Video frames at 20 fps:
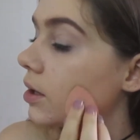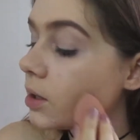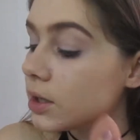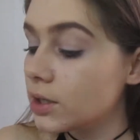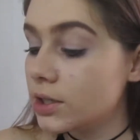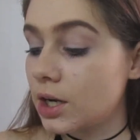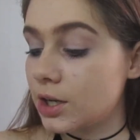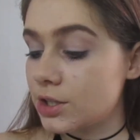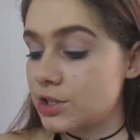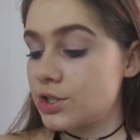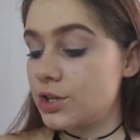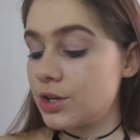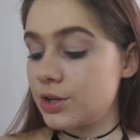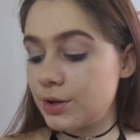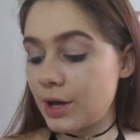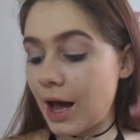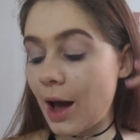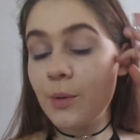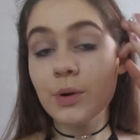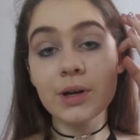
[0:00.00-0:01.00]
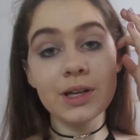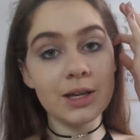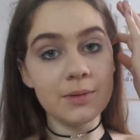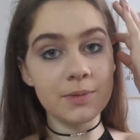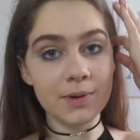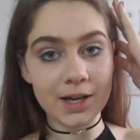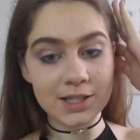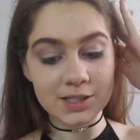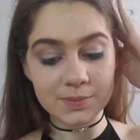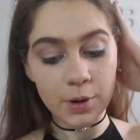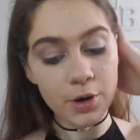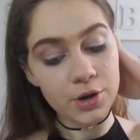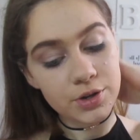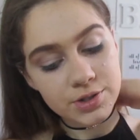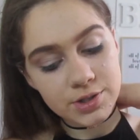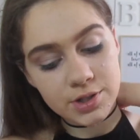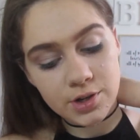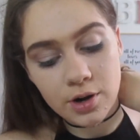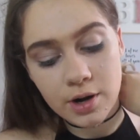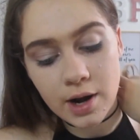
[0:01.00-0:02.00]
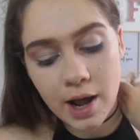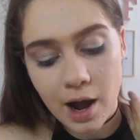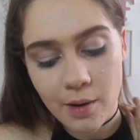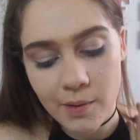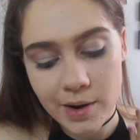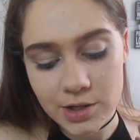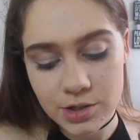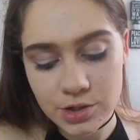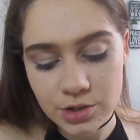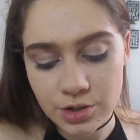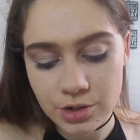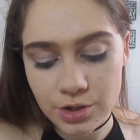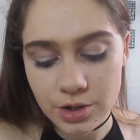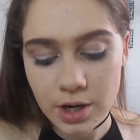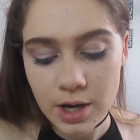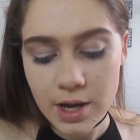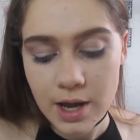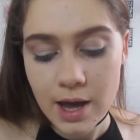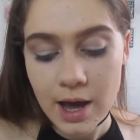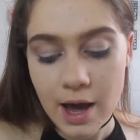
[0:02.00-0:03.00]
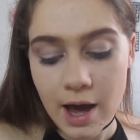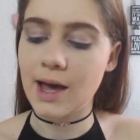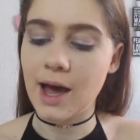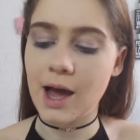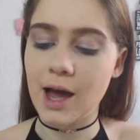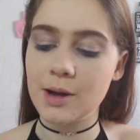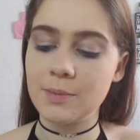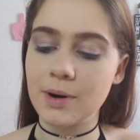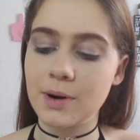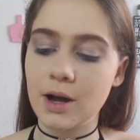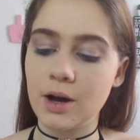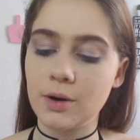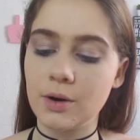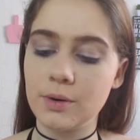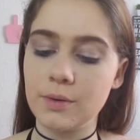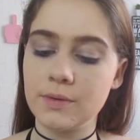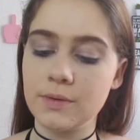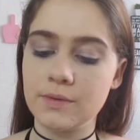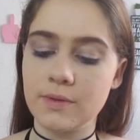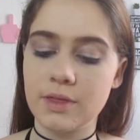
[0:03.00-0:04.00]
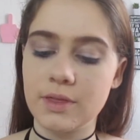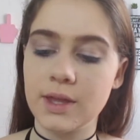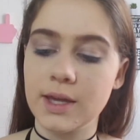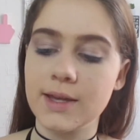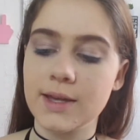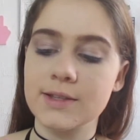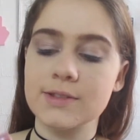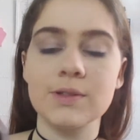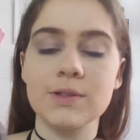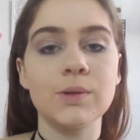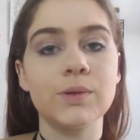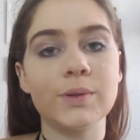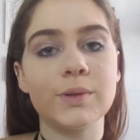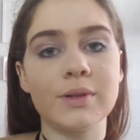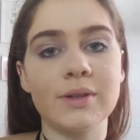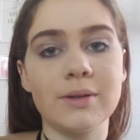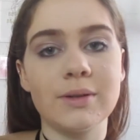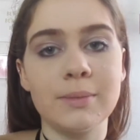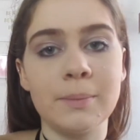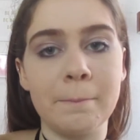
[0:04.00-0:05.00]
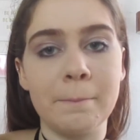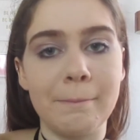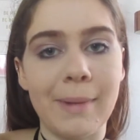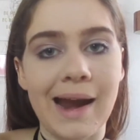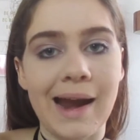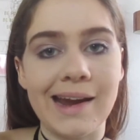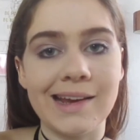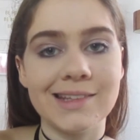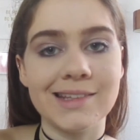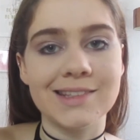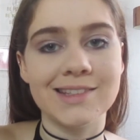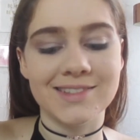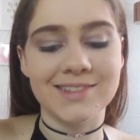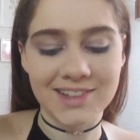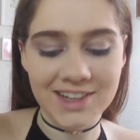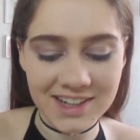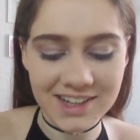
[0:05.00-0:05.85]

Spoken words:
Yeah, so I will keep you guys posted on how I do eyebrow things called Maze.